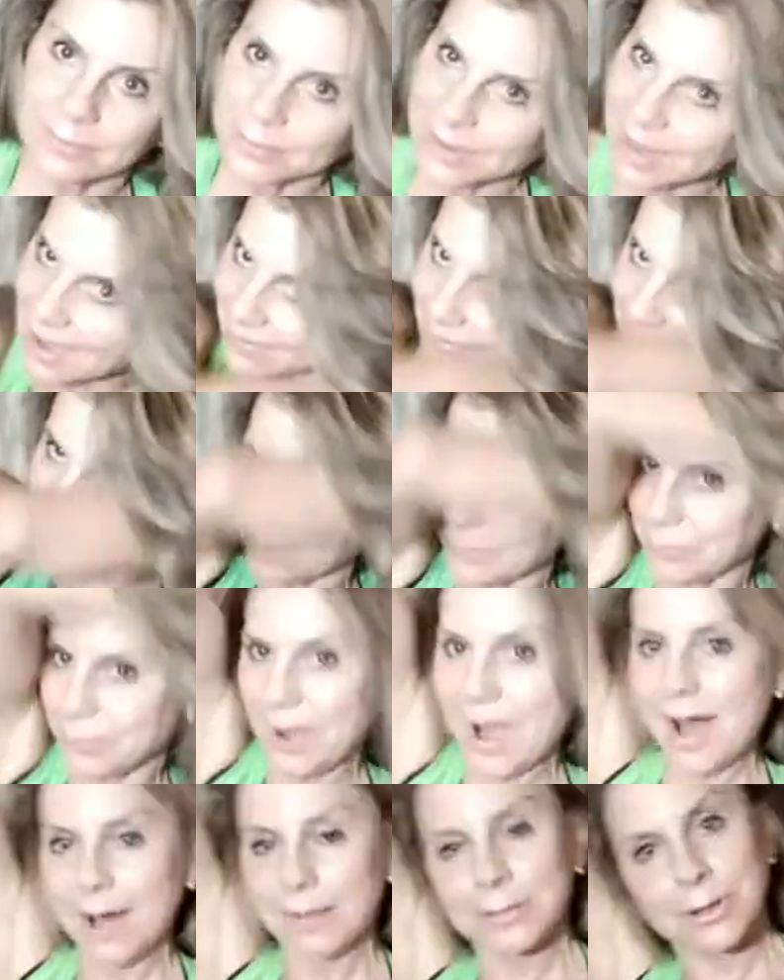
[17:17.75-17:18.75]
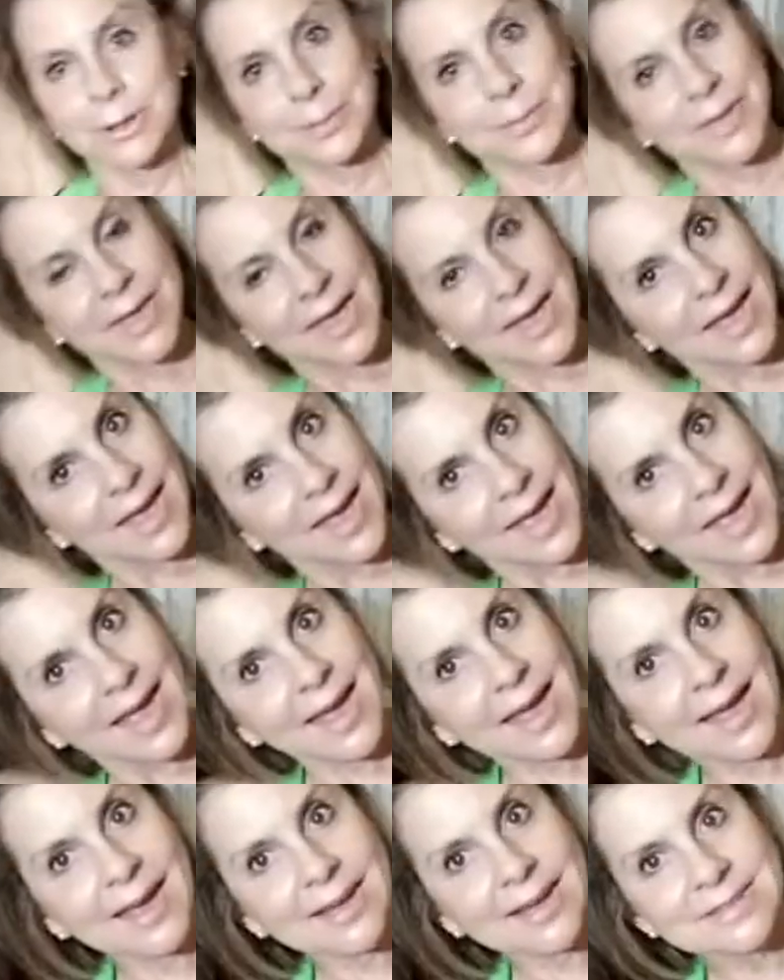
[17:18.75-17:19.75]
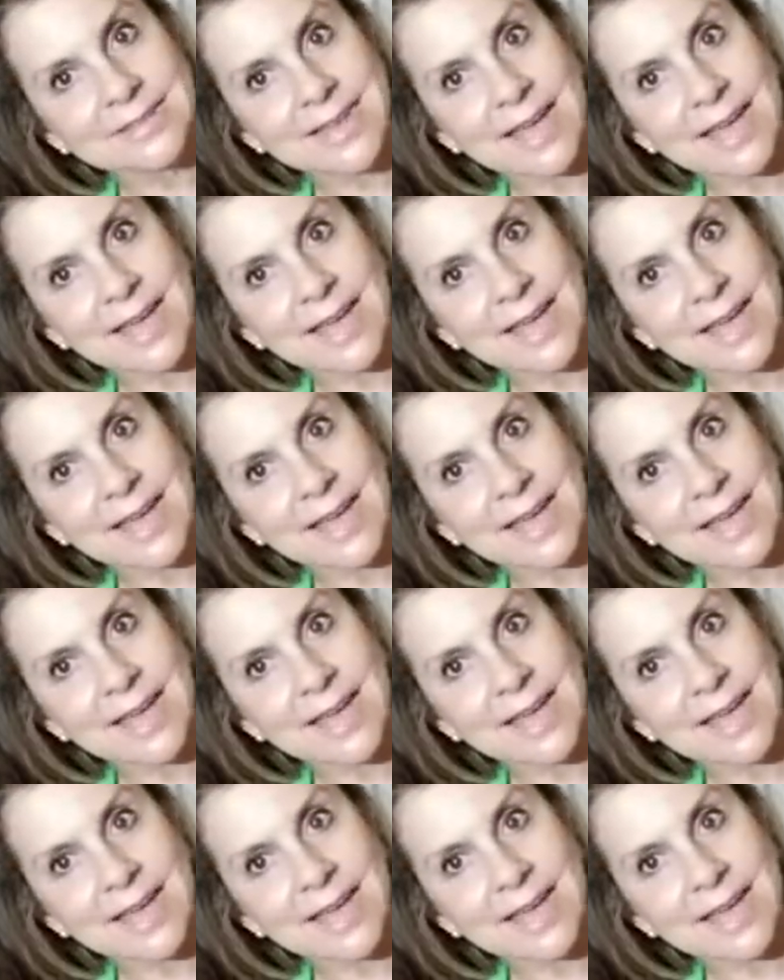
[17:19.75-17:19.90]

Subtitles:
We have that problem. And